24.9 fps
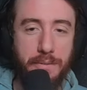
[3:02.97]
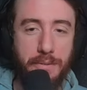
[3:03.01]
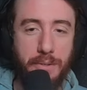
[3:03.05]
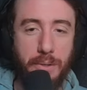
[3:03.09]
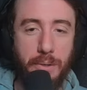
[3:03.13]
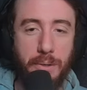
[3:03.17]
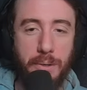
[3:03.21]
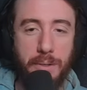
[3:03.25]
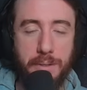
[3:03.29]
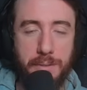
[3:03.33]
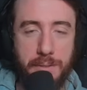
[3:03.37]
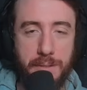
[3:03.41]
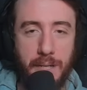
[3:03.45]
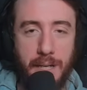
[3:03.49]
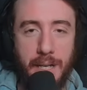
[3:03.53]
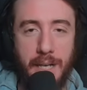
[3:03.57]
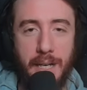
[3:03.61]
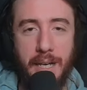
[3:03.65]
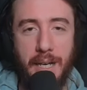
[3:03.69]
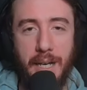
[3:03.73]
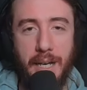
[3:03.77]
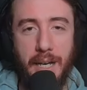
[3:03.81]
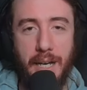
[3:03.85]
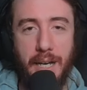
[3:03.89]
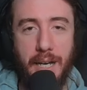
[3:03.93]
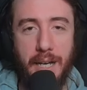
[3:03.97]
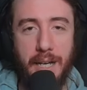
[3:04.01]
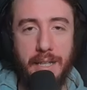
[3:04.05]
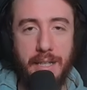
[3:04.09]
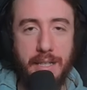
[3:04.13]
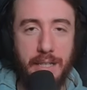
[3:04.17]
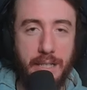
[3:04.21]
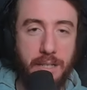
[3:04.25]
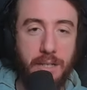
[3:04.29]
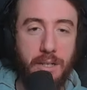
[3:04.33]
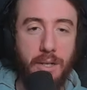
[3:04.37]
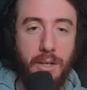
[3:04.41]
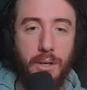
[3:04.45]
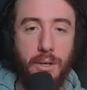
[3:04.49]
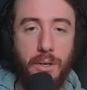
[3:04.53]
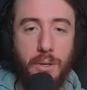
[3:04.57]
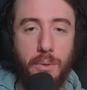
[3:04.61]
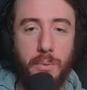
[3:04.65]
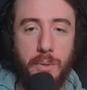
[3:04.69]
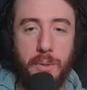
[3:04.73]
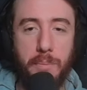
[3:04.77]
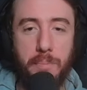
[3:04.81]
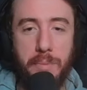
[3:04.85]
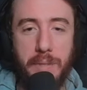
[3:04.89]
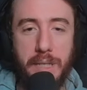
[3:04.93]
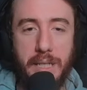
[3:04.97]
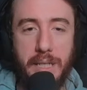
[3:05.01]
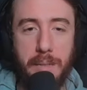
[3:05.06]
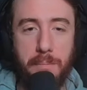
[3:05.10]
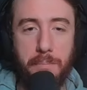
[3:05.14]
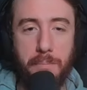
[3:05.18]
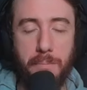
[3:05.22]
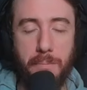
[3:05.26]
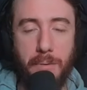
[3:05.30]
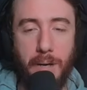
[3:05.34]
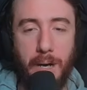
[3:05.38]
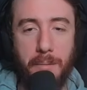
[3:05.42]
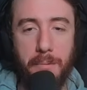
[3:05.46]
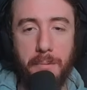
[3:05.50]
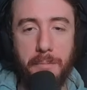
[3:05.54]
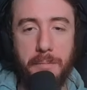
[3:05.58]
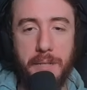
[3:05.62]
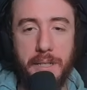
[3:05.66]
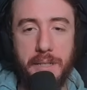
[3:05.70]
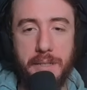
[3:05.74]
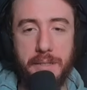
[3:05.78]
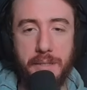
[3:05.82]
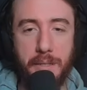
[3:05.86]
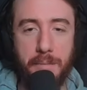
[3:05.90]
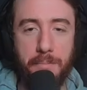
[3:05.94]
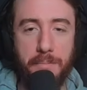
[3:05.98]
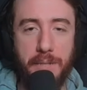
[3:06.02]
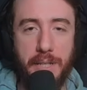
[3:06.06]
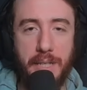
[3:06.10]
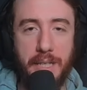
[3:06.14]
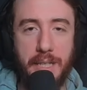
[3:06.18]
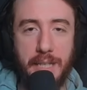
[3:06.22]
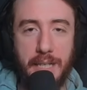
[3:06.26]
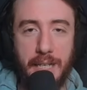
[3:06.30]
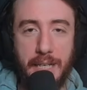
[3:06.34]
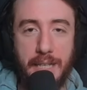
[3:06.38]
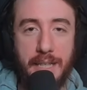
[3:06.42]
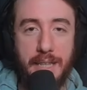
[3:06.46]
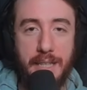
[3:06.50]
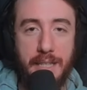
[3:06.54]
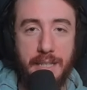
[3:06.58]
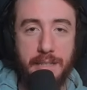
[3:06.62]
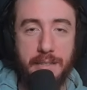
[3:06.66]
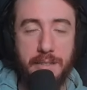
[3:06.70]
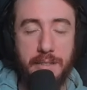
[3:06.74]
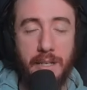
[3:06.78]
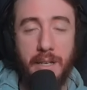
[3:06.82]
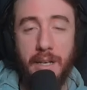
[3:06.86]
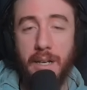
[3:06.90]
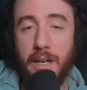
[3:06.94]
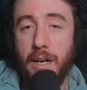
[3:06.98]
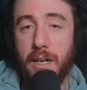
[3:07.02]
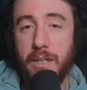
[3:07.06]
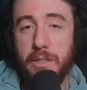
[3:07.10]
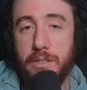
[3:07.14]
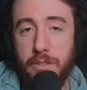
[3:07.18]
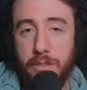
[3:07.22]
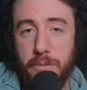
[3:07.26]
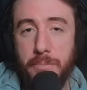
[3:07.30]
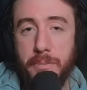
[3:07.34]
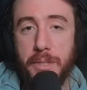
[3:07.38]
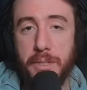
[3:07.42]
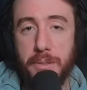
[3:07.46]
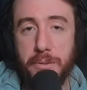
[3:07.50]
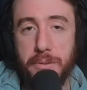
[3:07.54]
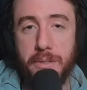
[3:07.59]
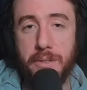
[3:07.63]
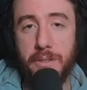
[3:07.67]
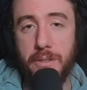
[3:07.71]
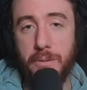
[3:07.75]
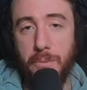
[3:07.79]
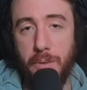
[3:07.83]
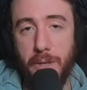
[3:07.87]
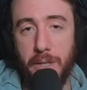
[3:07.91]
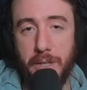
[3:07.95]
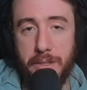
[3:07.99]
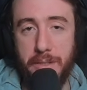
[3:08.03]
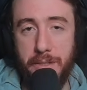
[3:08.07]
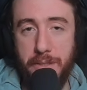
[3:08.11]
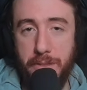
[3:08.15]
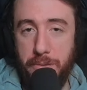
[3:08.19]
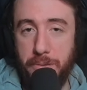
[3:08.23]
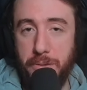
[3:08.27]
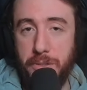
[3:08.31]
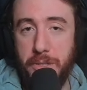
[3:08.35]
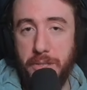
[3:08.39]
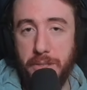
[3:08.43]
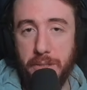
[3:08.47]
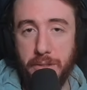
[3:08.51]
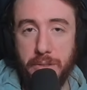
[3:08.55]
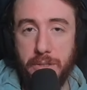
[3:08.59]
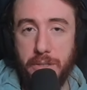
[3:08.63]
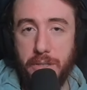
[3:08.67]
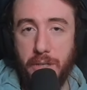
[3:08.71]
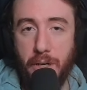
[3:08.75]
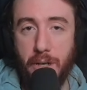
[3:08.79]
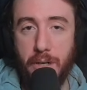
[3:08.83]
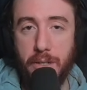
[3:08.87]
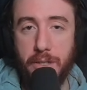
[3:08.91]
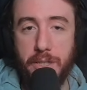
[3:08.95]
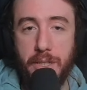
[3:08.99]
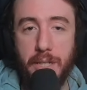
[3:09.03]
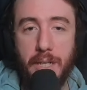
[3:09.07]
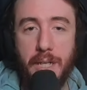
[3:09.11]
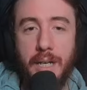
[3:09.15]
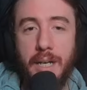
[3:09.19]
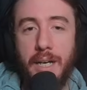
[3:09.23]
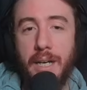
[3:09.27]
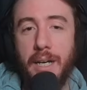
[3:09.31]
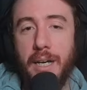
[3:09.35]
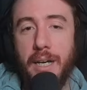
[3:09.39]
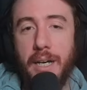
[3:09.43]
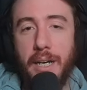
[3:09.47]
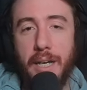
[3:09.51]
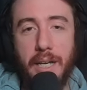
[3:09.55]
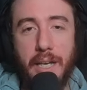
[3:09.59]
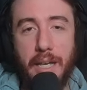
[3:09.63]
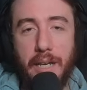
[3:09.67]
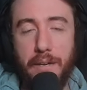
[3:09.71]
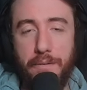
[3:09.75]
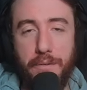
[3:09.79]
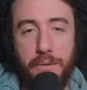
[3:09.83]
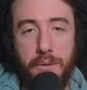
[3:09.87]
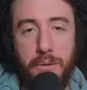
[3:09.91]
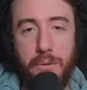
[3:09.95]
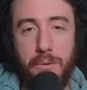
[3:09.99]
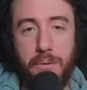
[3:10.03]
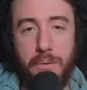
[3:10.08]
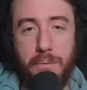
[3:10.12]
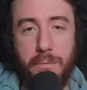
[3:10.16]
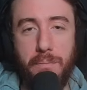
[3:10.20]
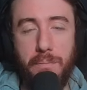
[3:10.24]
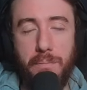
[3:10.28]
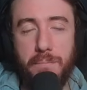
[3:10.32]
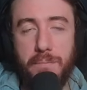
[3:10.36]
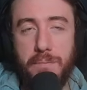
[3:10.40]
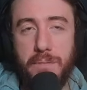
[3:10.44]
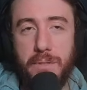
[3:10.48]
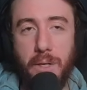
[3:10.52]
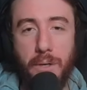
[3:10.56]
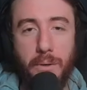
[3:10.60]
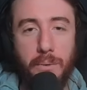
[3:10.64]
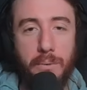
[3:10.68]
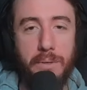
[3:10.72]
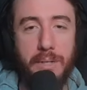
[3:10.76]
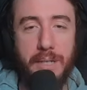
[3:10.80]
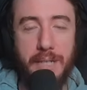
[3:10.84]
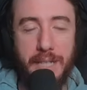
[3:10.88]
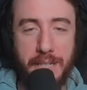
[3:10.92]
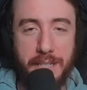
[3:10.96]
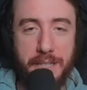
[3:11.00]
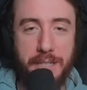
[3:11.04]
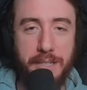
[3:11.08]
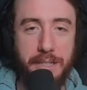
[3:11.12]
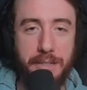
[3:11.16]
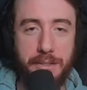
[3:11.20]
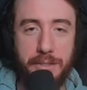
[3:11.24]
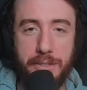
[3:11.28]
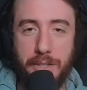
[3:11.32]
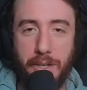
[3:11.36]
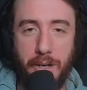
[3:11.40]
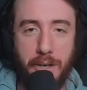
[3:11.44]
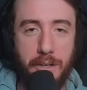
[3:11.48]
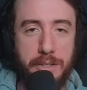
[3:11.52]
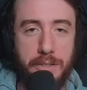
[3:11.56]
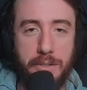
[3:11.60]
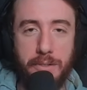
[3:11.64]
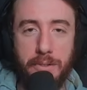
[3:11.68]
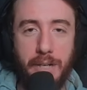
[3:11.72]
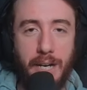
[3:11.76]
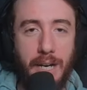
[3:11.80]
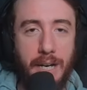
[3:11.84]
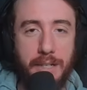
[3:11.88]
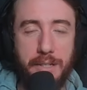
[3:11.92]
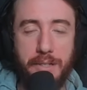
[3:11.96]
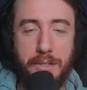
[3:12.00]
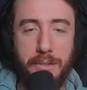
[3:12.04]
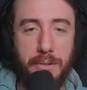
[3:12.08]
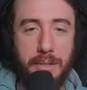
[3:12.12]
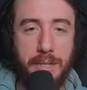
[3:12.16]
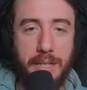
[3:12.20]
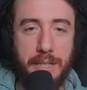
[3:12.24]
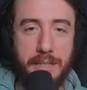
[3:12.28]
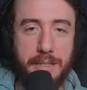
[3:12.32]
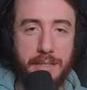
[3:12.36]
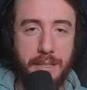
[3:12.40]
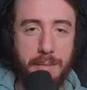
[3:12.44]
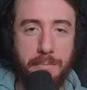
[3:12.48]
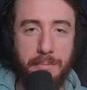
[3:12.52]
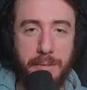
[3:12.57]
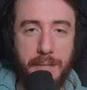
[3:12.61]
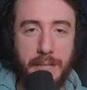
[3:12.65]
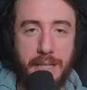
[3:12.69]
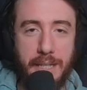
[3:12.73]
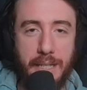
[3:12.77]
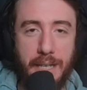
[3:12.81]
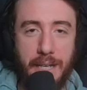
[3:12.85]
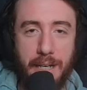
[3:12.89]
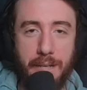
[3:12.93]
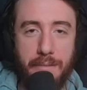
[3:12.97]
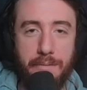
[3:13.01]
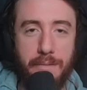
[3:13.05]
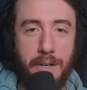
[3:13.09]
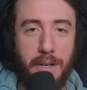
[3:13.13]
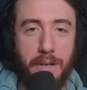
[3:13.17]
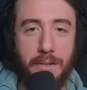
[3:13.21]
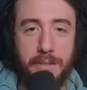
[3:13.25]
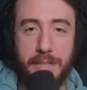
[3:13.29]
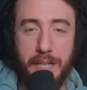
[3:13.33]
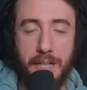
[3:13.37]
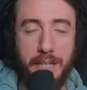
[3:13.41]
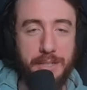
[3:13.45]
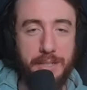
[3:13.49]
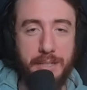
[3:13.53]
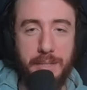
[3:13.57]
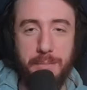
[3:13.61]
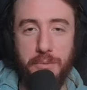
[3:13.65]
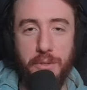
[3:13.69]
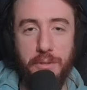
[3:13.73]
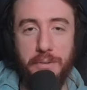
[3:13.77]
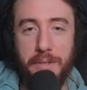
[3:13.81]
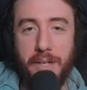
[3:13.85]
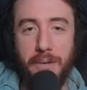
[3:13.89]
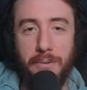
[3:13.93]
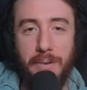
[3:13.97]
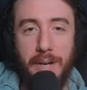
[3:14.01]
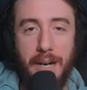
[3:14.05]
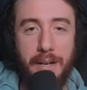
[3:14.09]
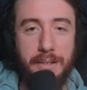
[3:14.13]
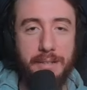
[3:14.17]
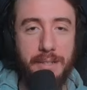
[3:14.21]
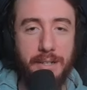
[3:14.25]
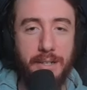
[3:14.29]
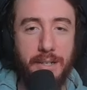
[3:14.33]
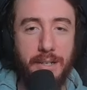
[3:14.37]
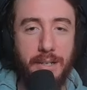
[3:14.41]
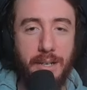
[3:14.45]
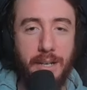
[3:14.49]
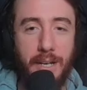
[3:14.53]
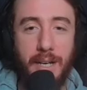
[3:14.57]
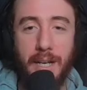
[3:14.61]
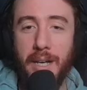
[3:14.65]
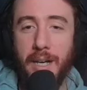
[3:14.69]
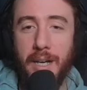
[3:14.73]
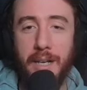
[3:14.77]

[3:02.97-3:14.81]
of course, and the goal would be probably something like this, assuming you still wanted to use shield charge. If you don't need shield charge, you're not doing something that involves actually moving around at all,